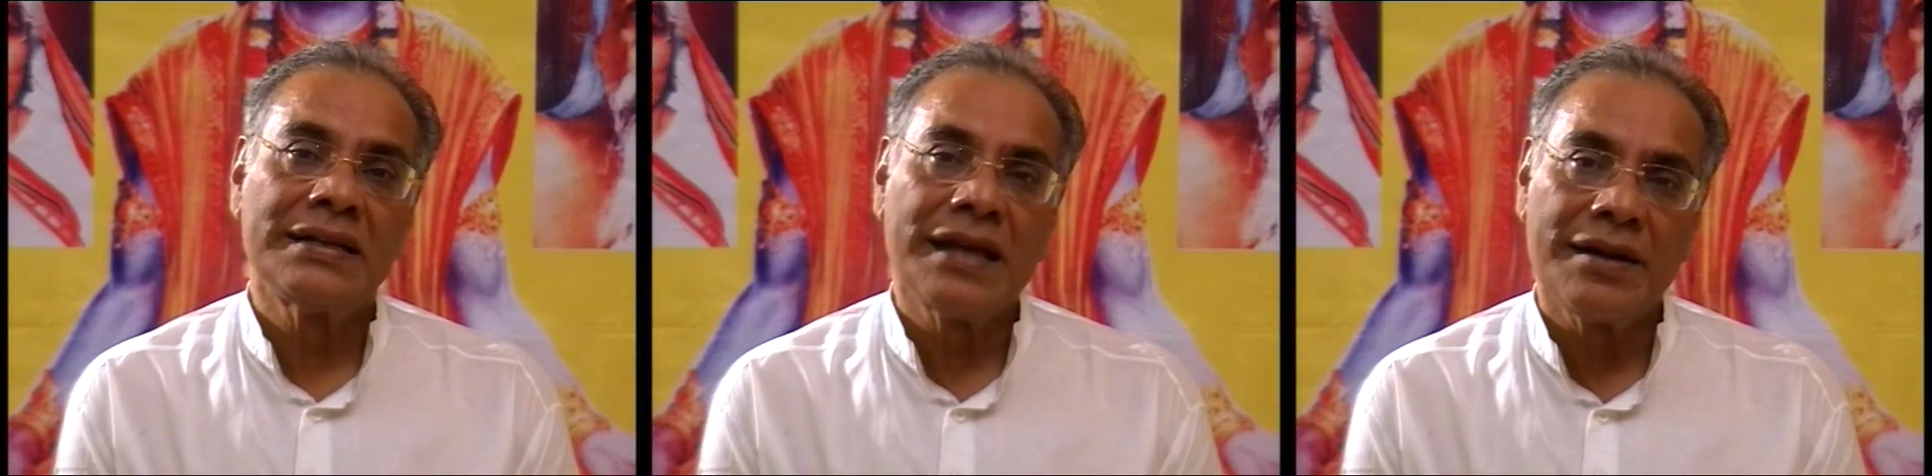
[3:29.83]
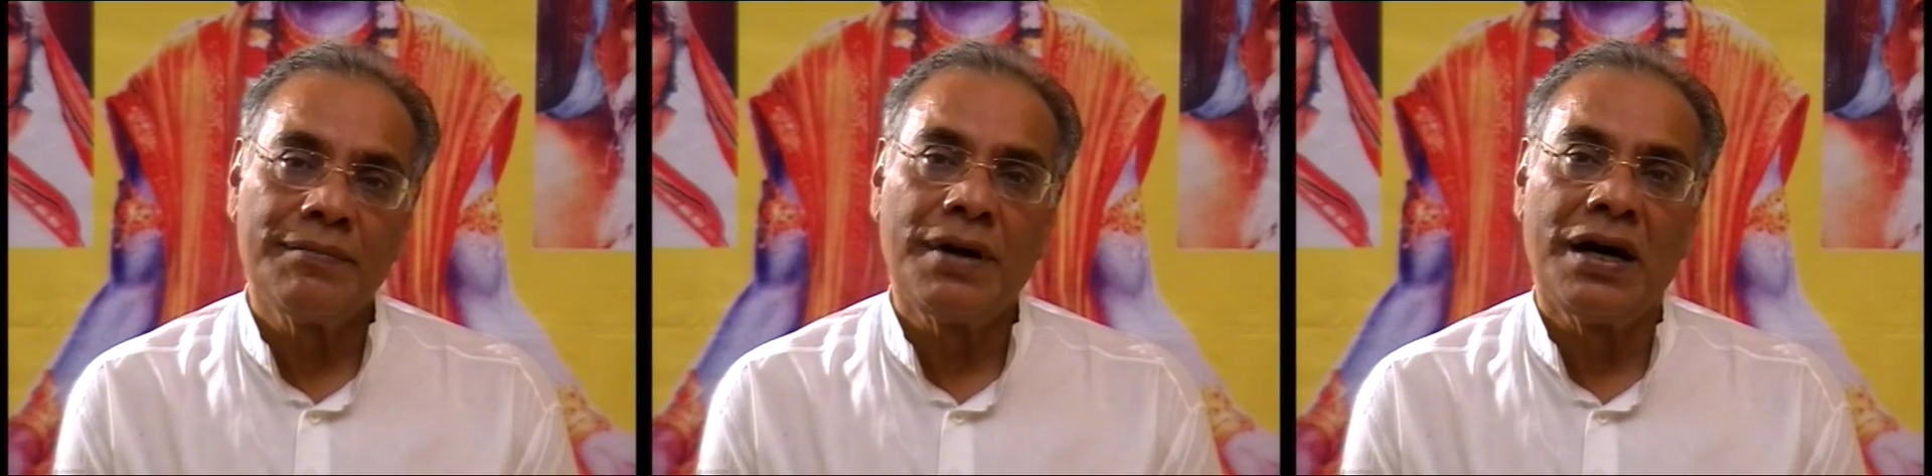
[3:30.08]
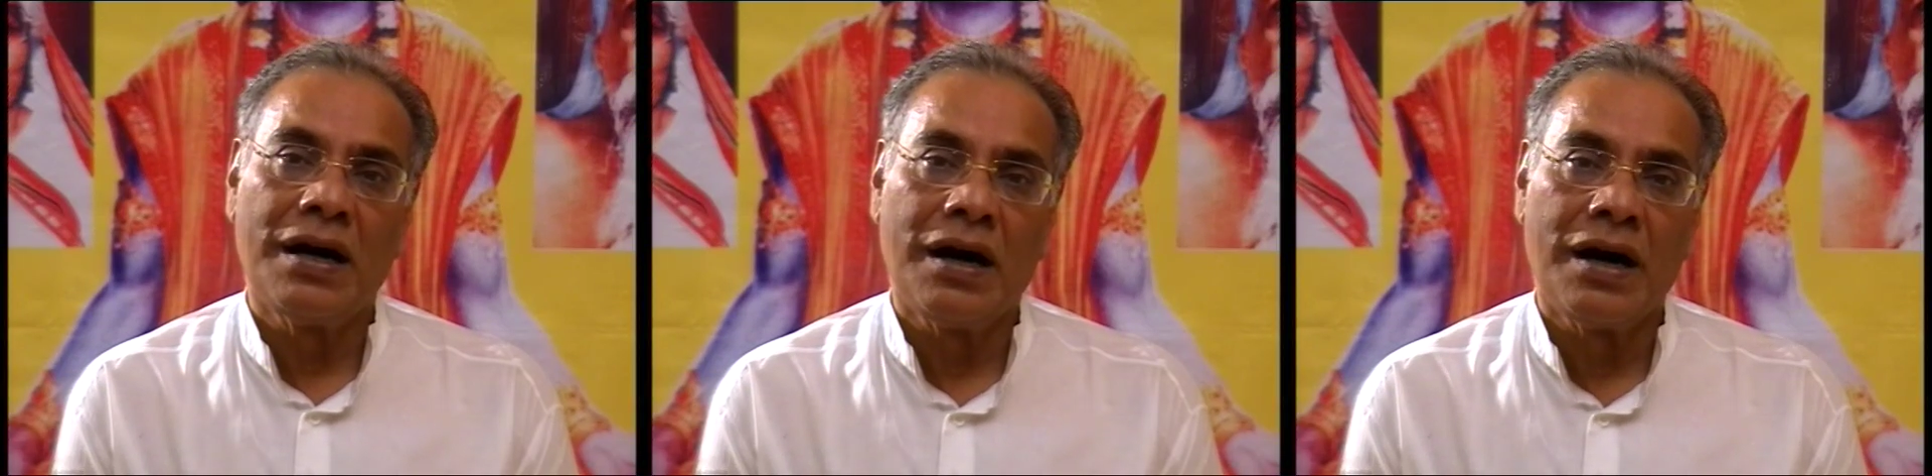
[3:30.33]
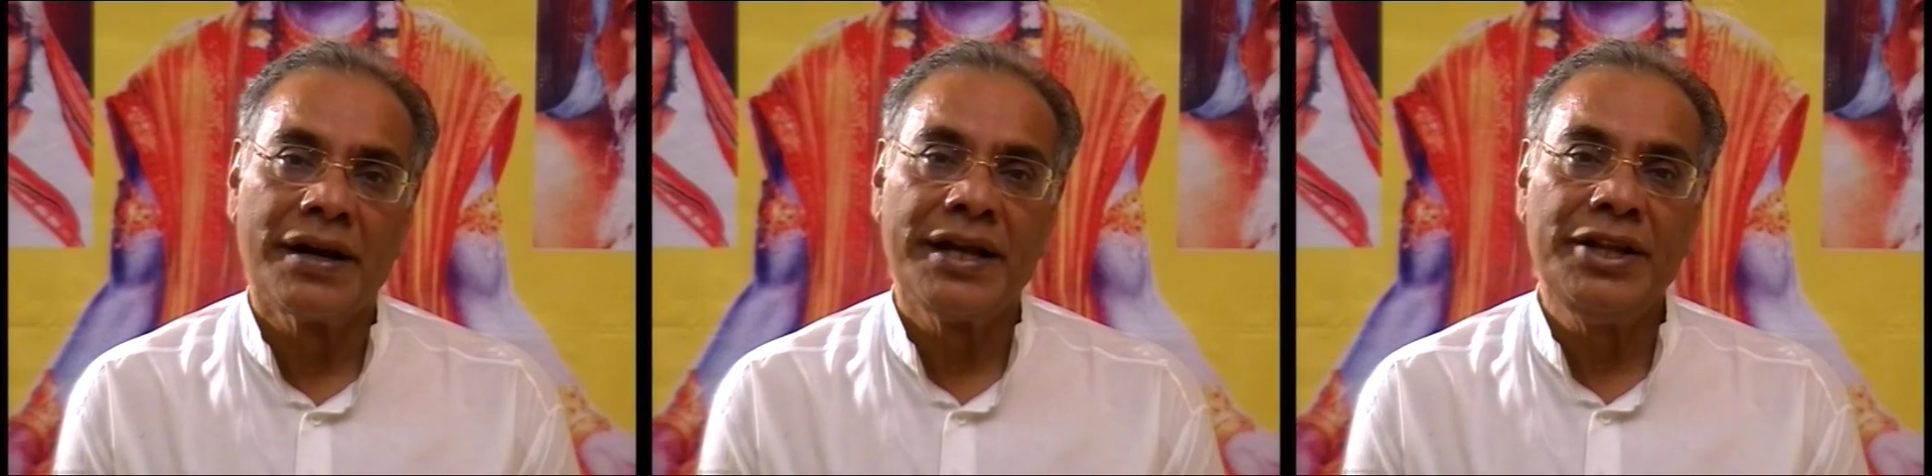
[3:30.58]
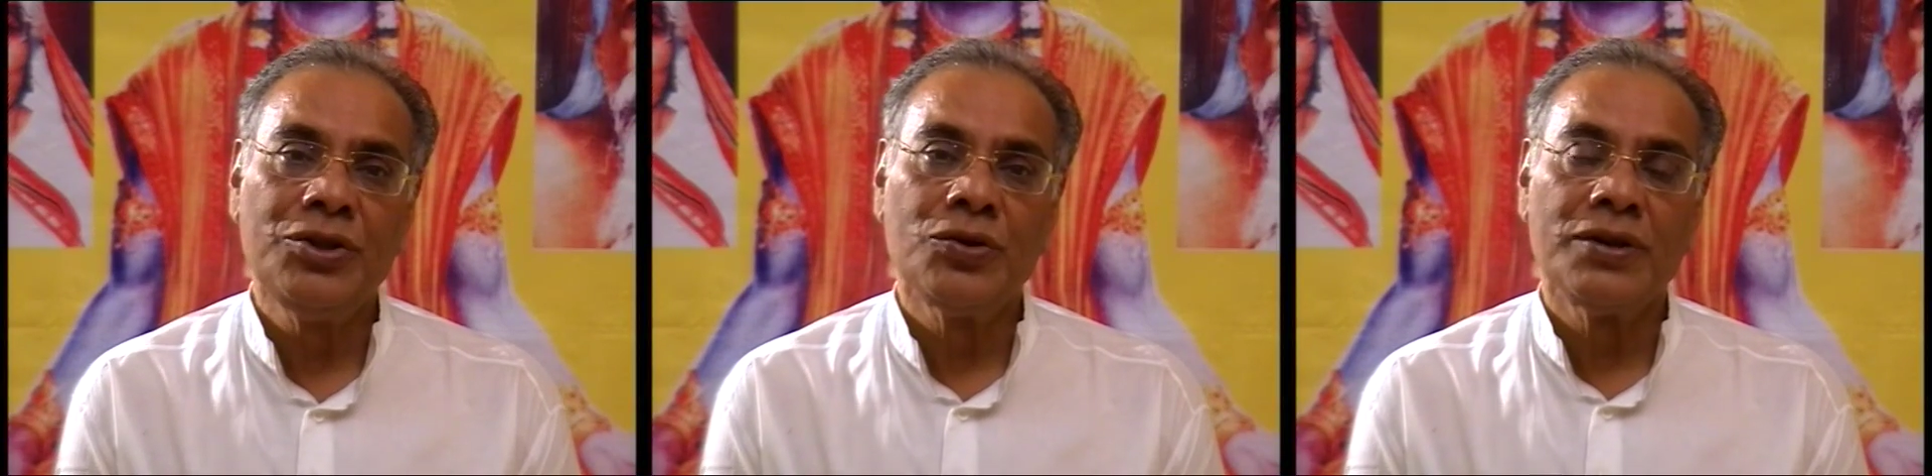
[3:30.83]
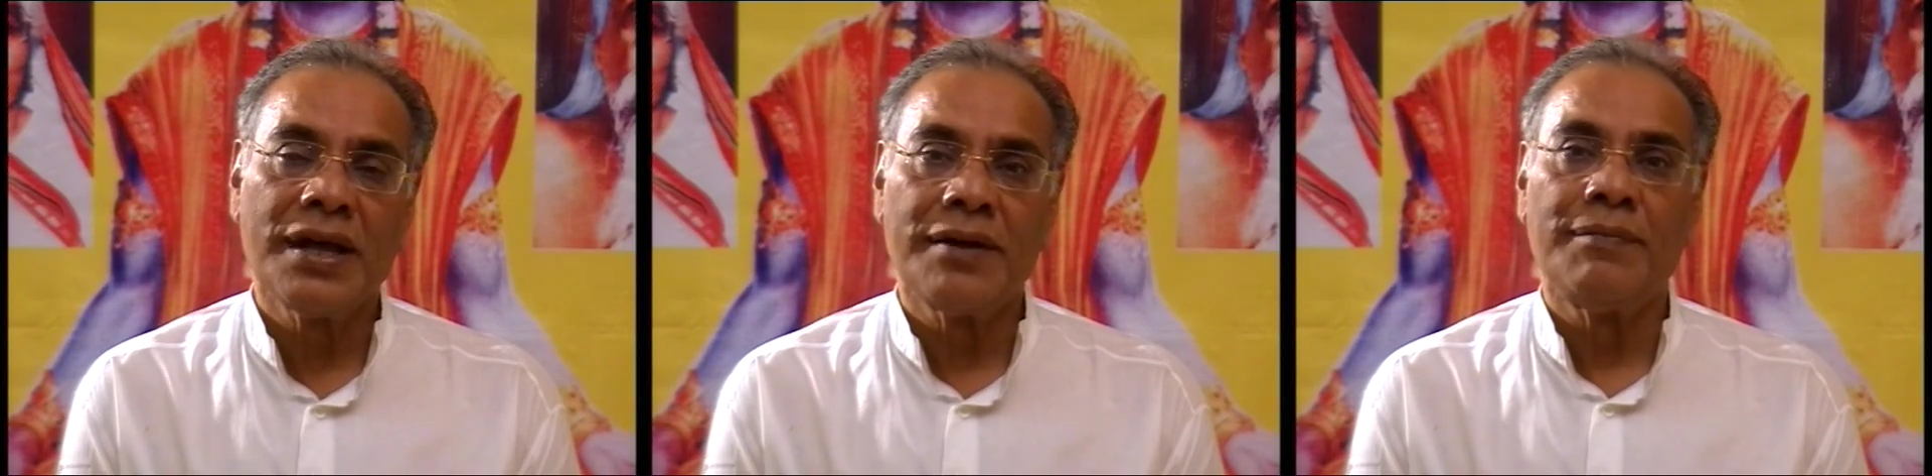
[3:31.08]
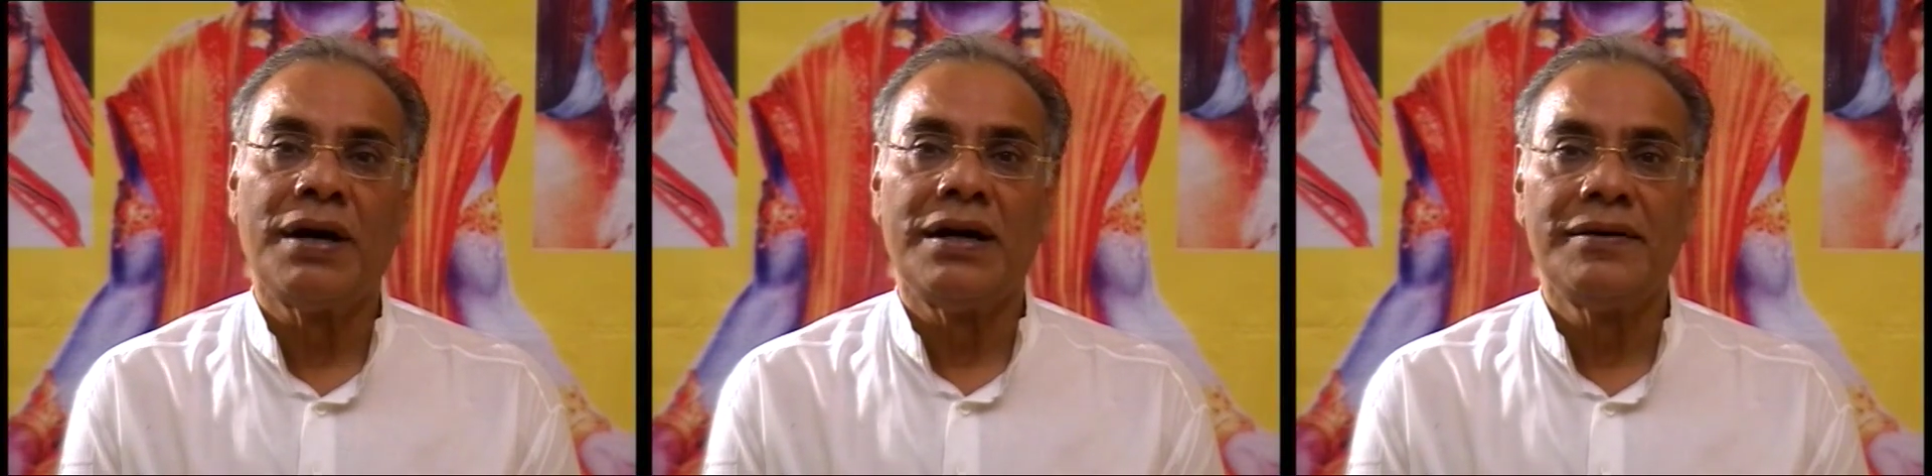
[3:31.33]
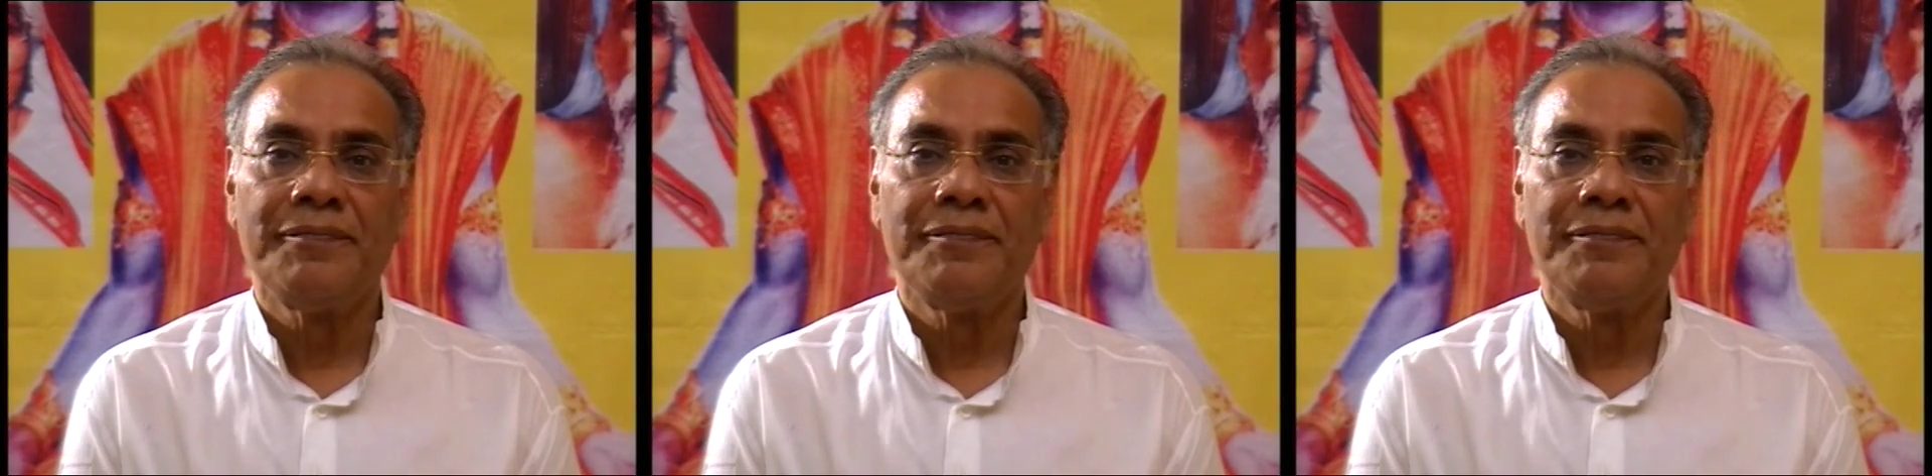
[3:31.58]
Dharma or Hindu Dharma,